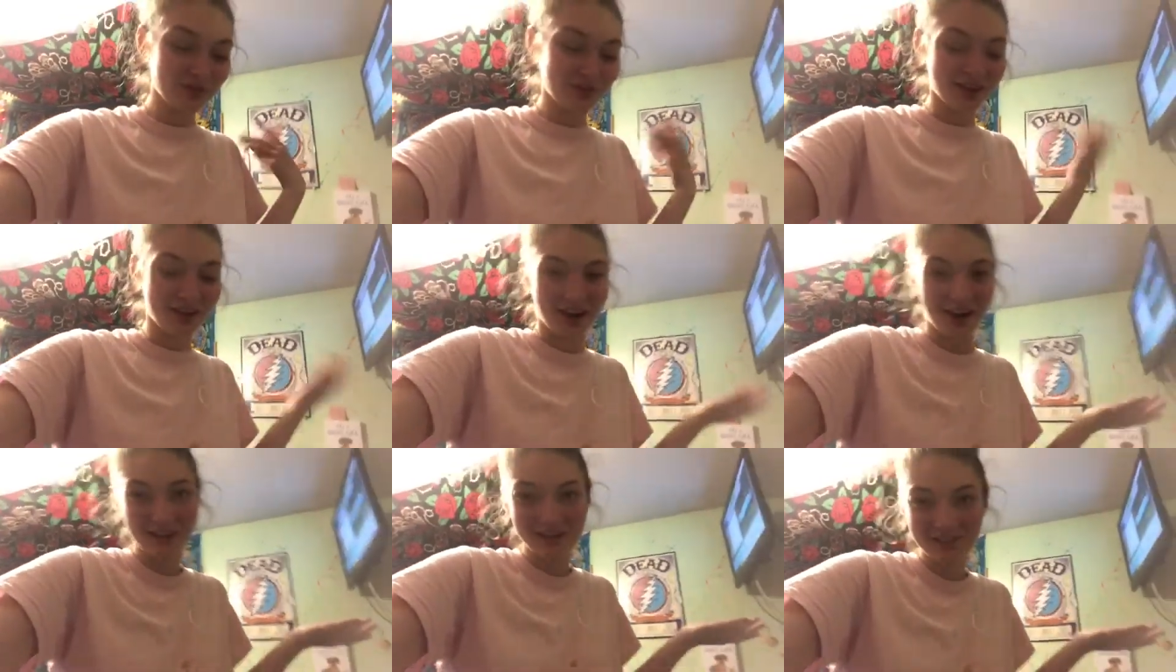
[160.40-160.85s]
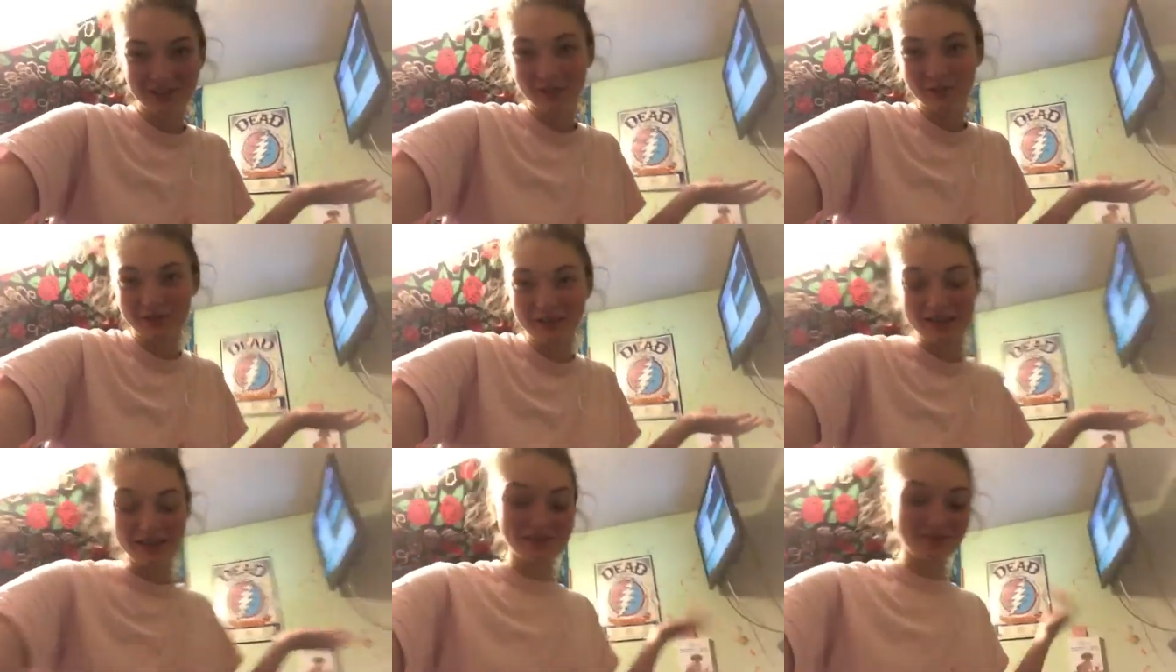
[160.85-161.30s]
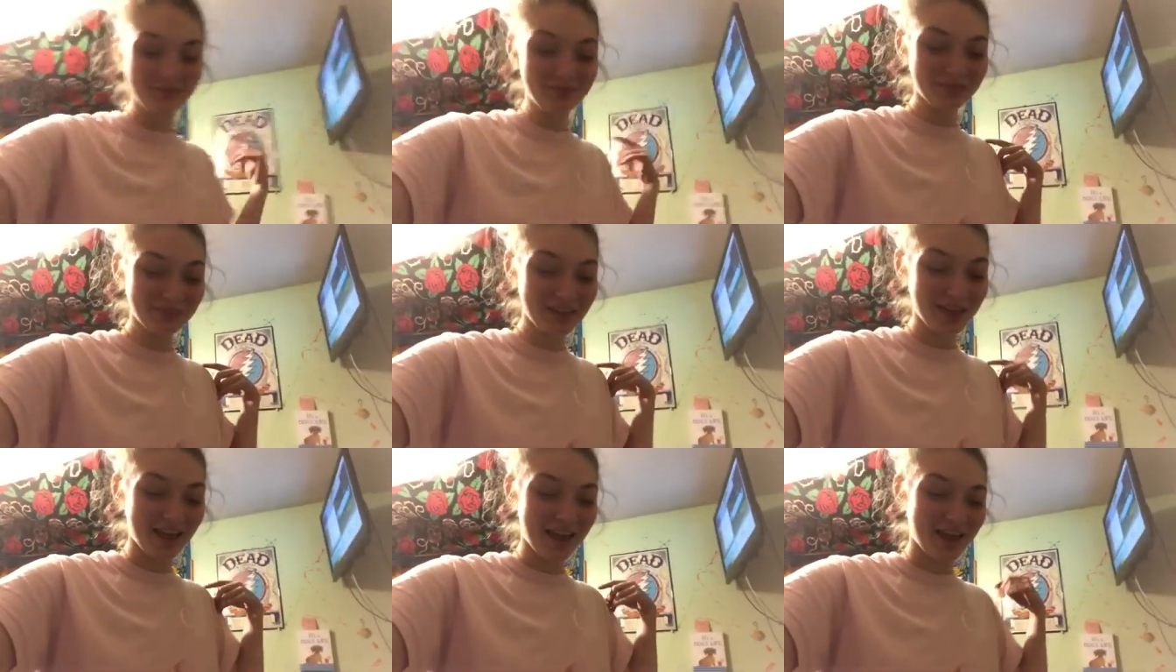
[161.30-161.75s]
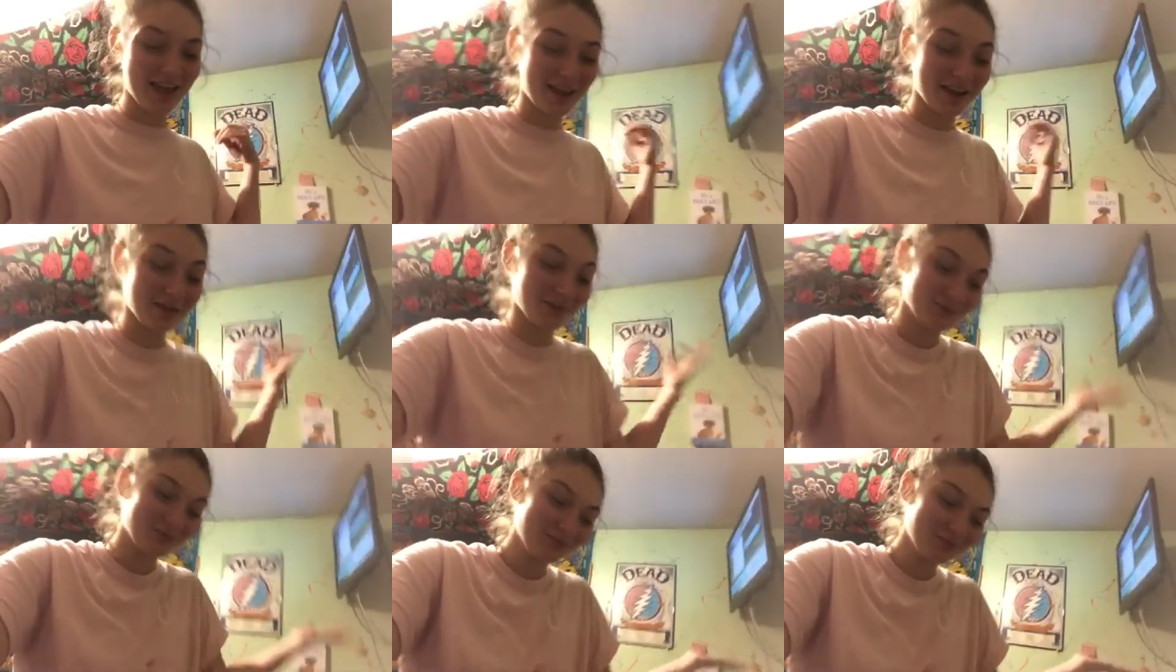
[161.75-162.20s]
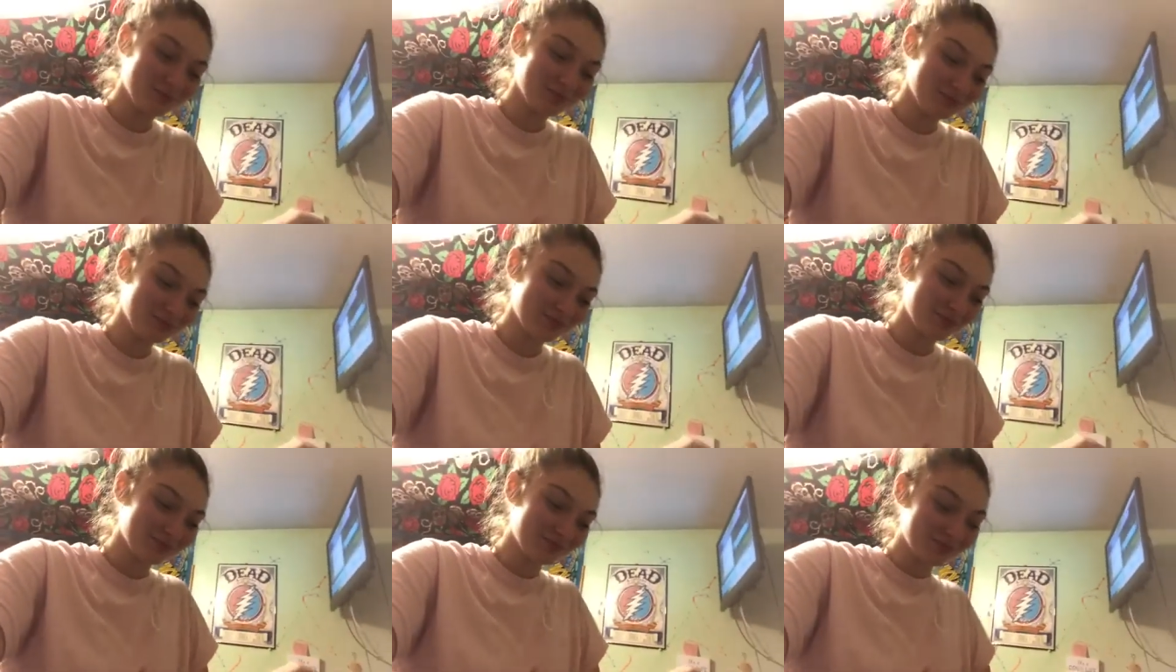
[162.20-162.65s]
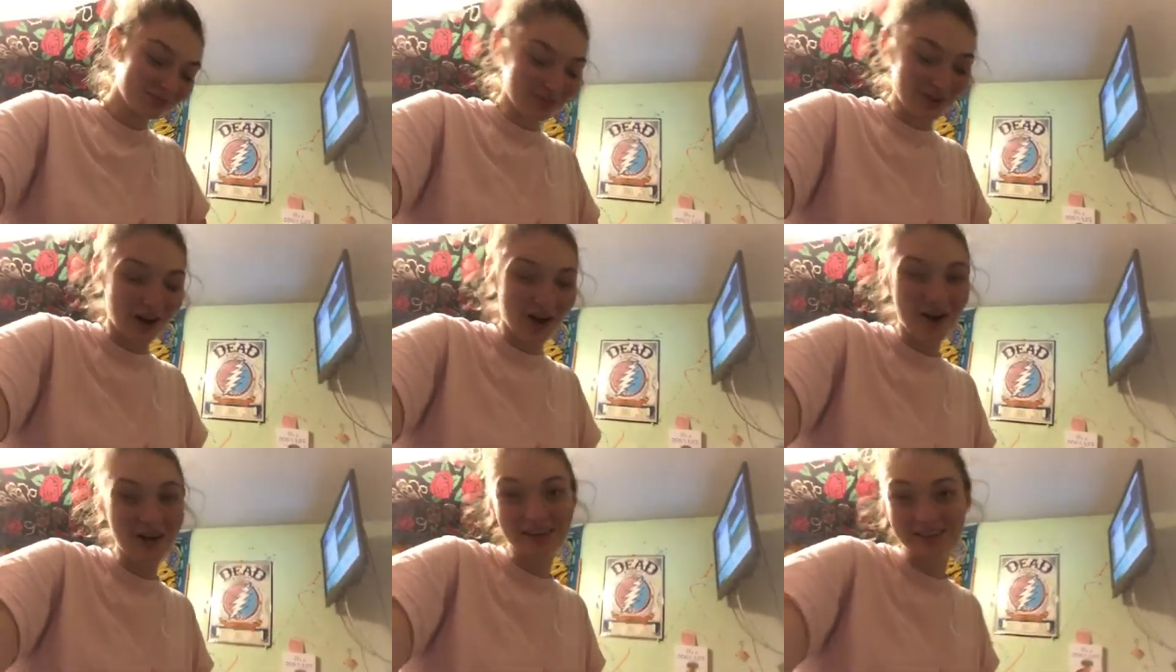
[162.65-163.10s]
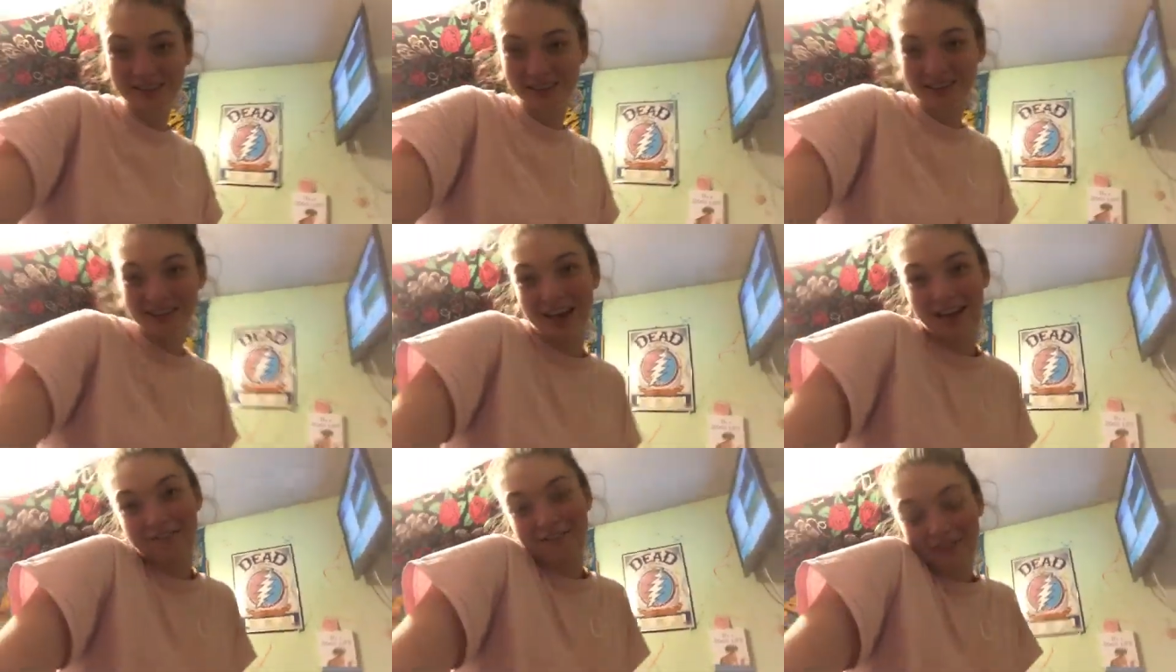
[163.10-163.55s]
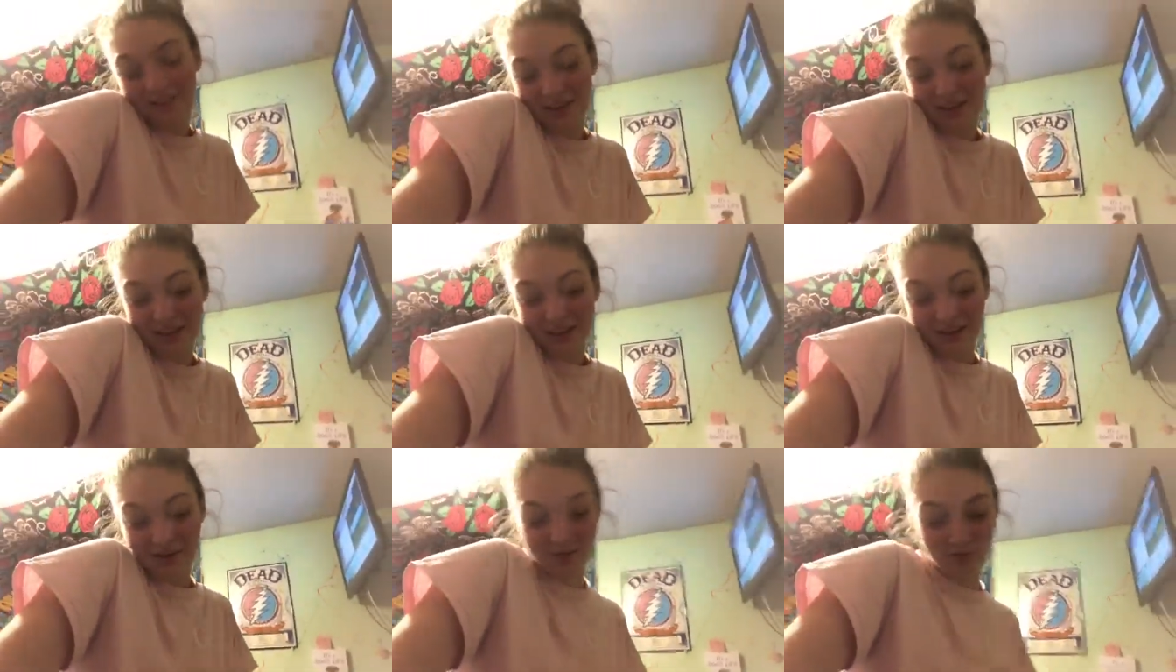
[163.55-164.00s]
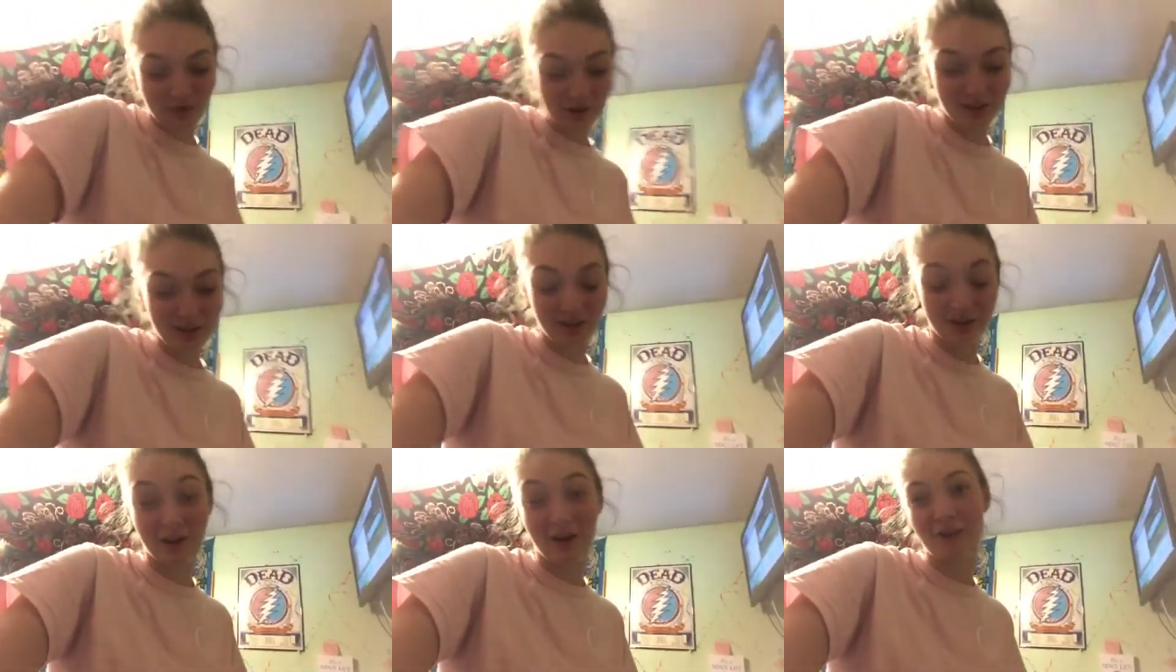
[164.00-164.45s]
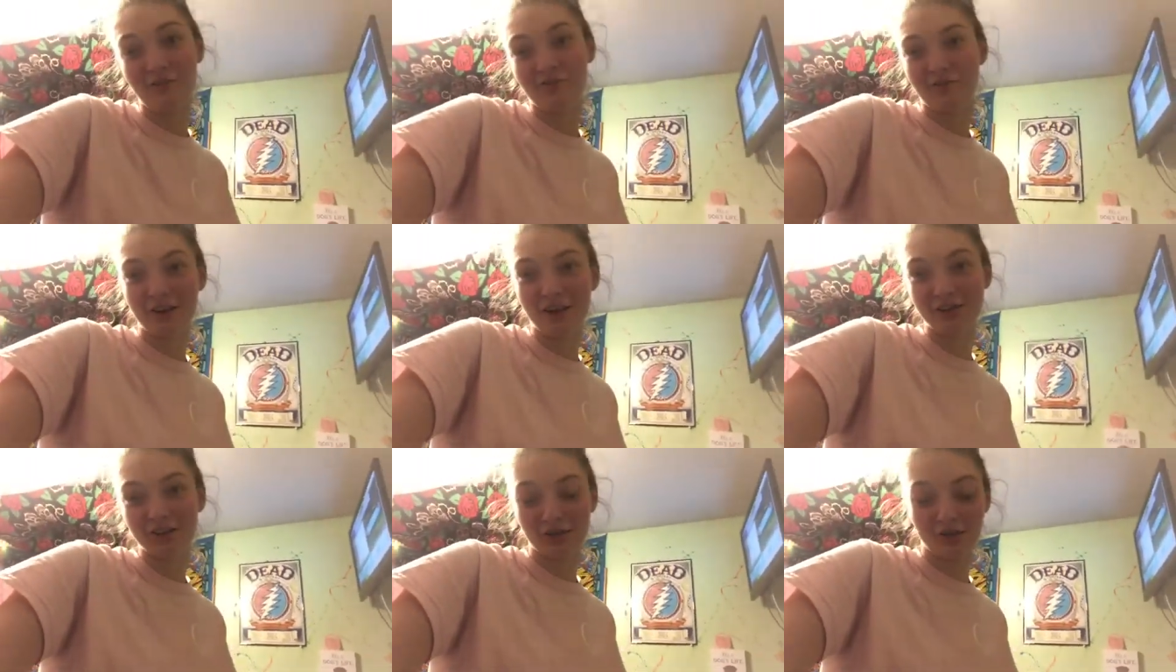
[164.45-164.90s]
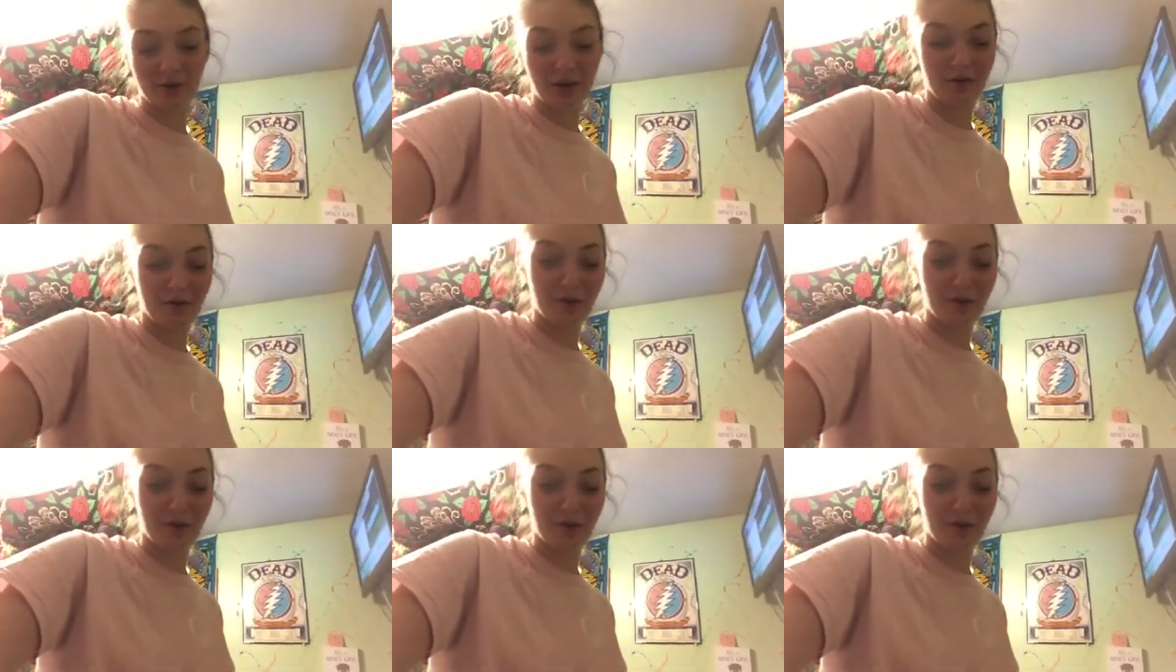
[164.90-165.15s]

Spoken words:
kind of sweet, and honestly I feel like I'm breathing a lot fresh in my